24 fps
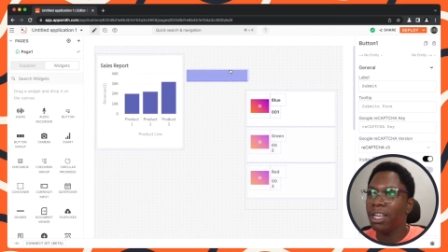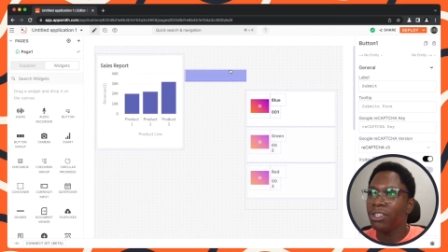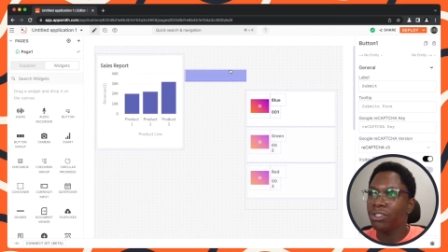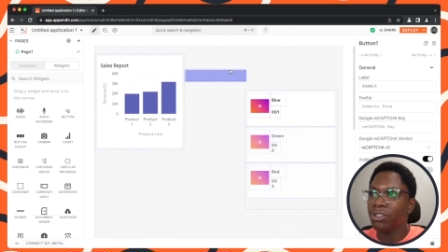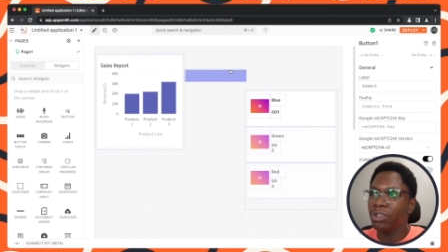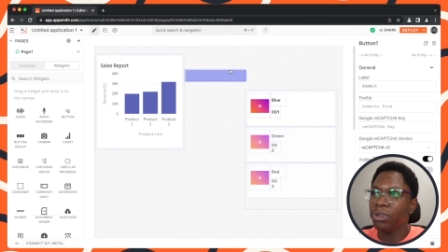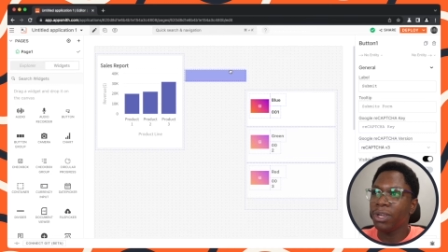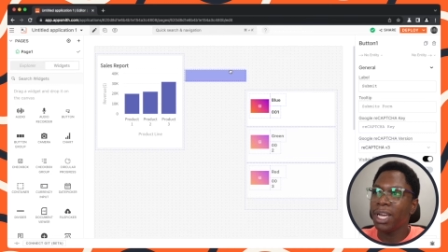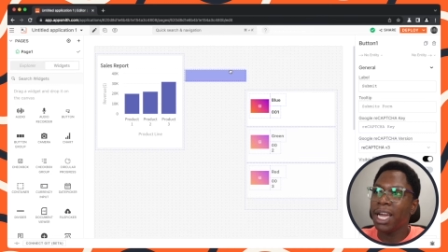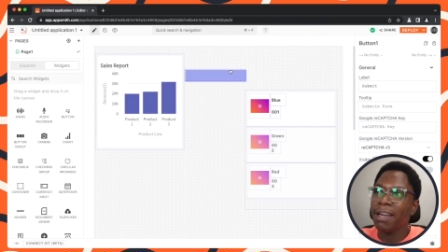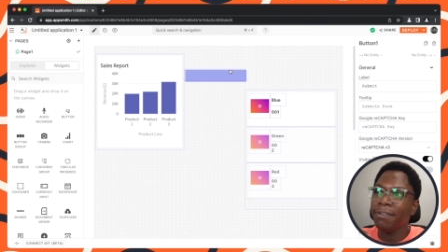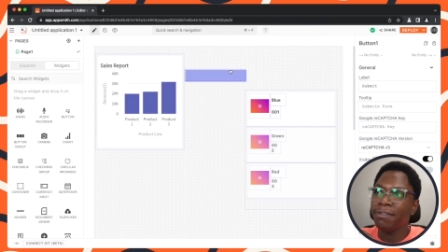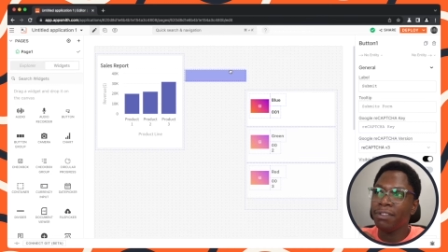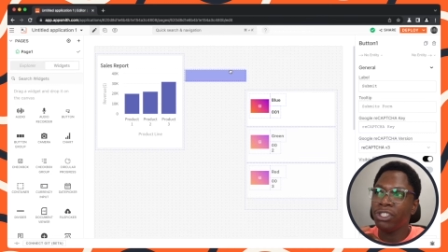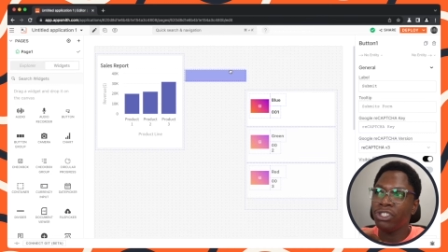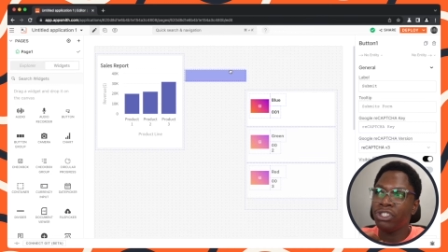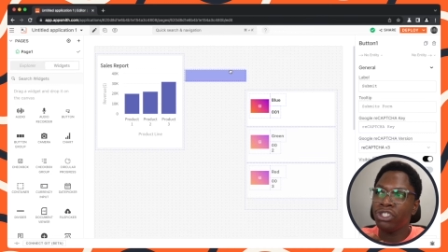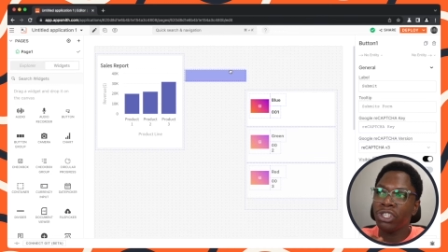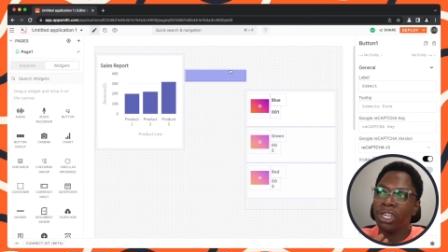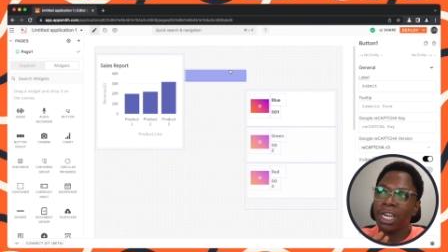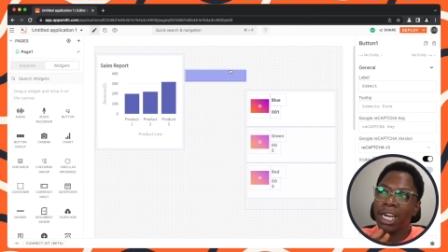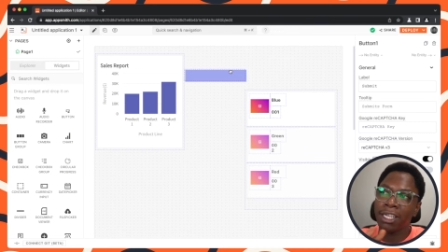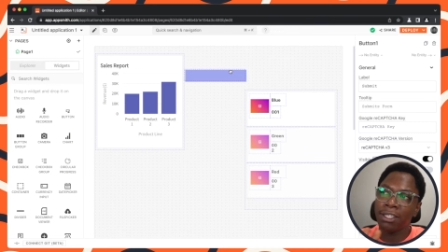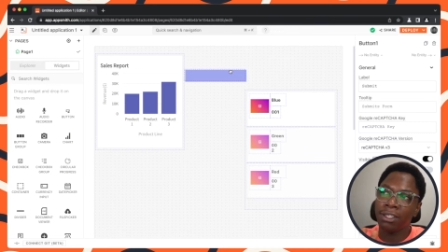So you have the
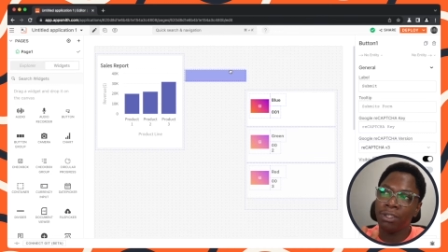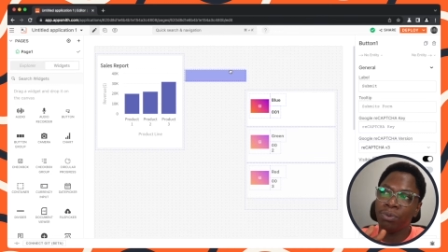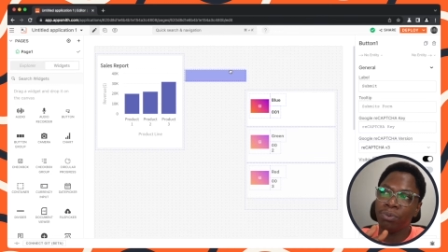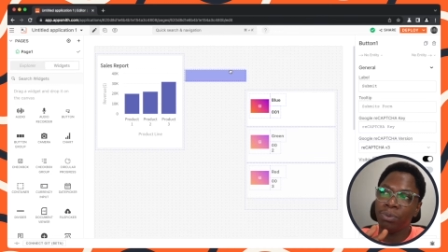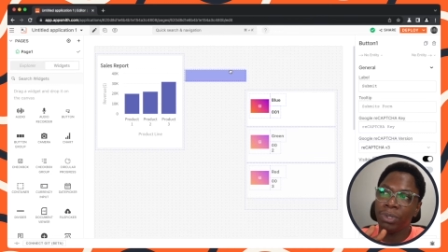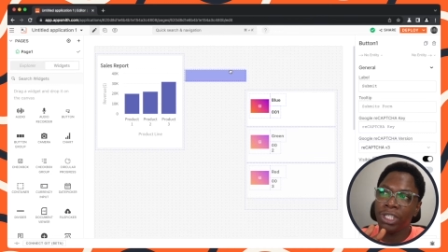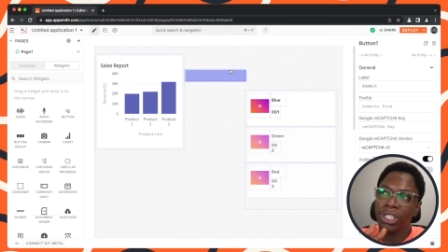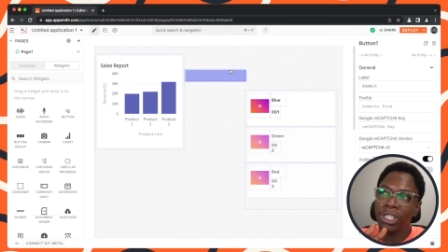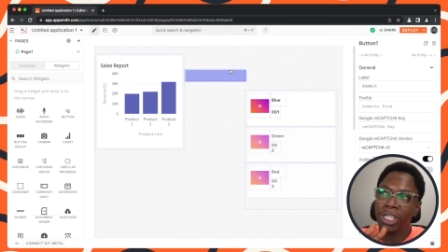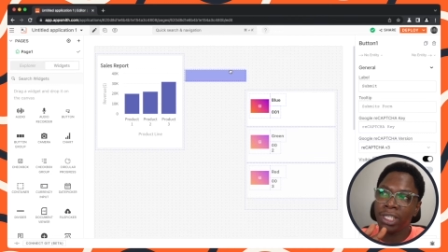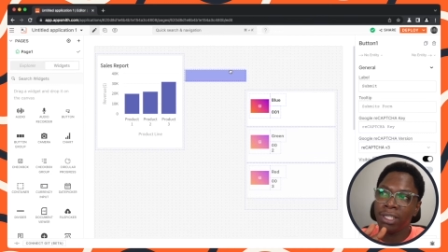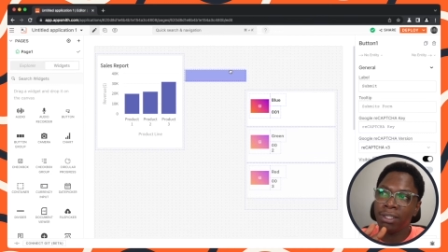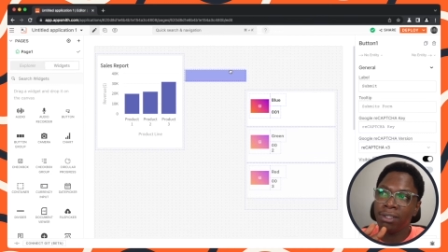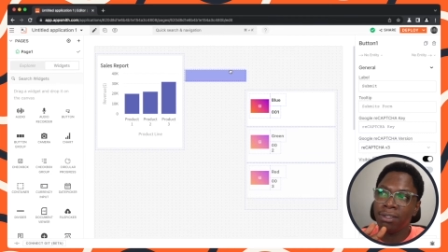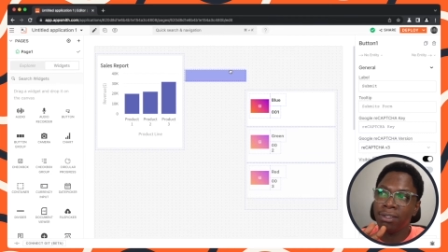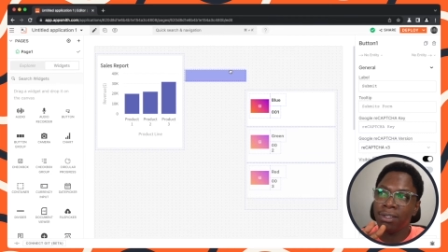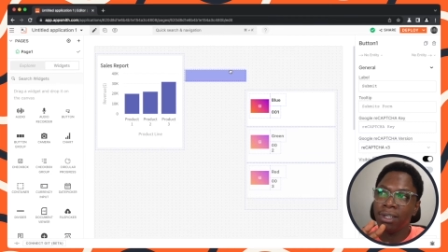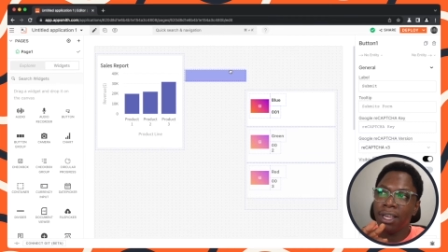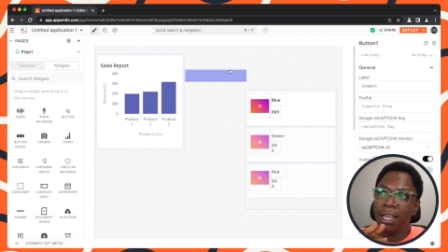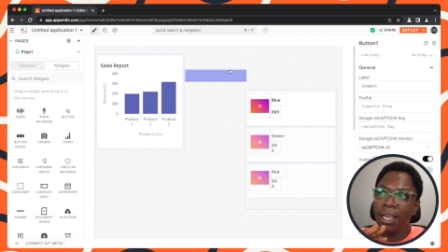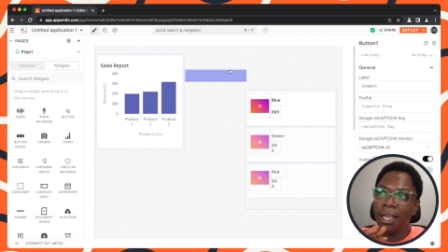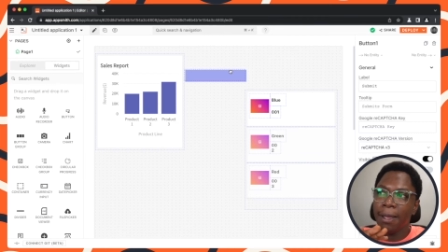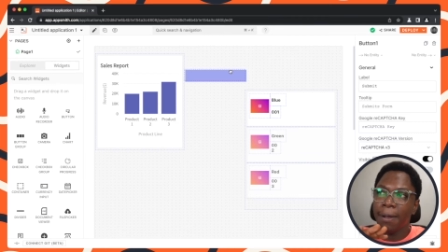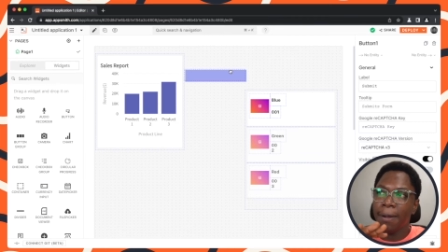chart widget
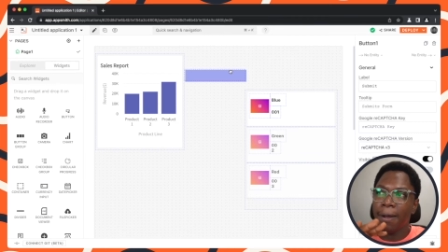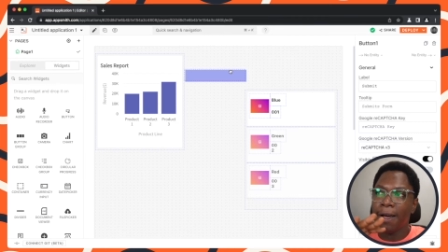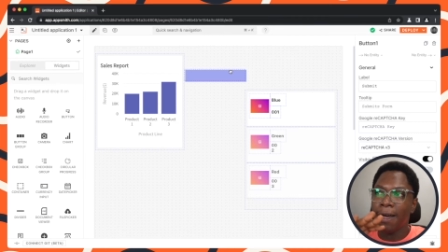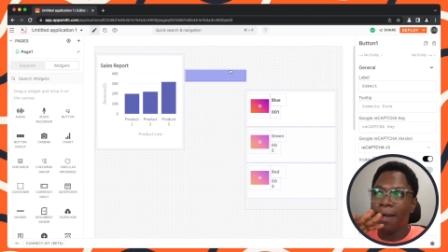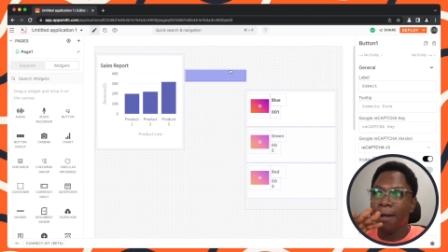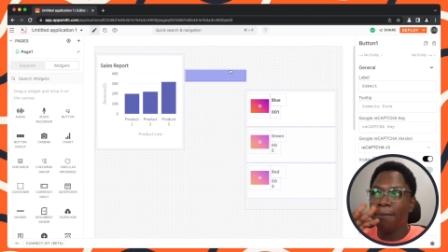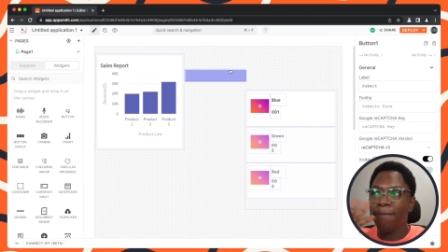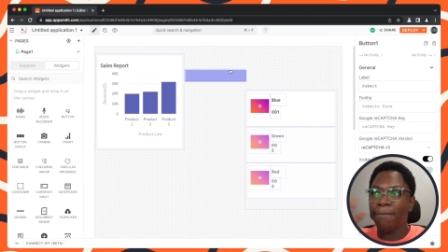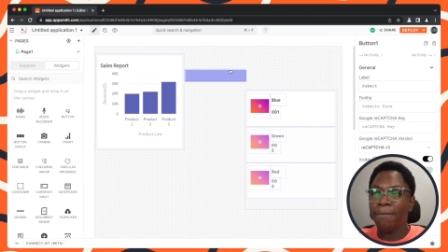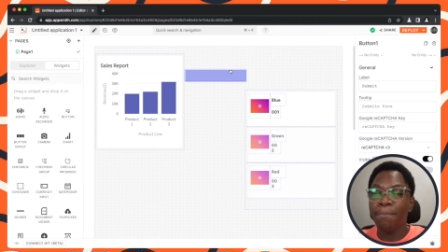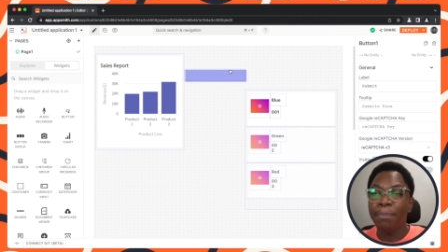uh,